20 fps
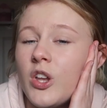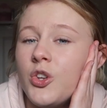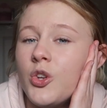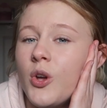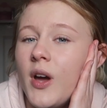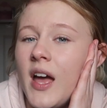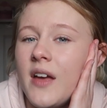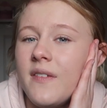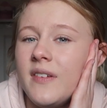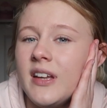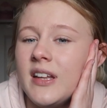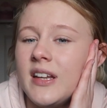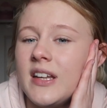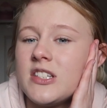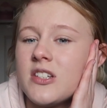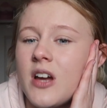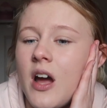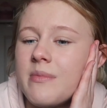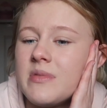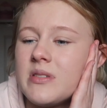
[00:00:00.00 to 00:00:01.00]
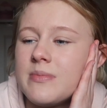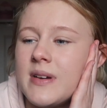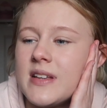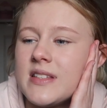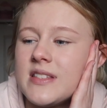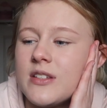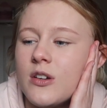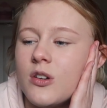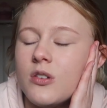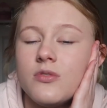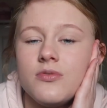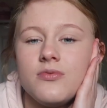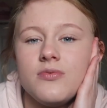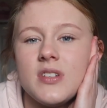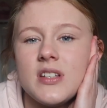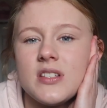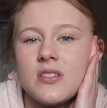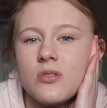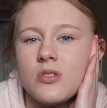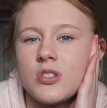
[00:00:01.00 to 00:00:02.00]
Not having any time to myself
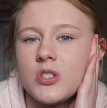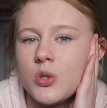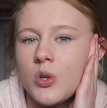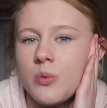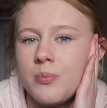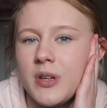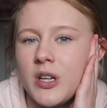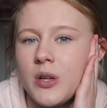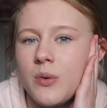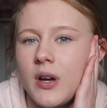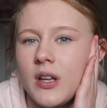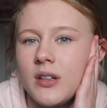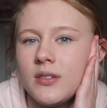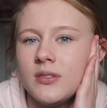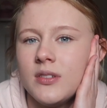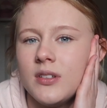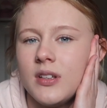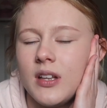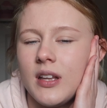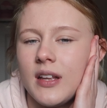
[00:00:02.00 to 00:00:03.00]
is also a big one.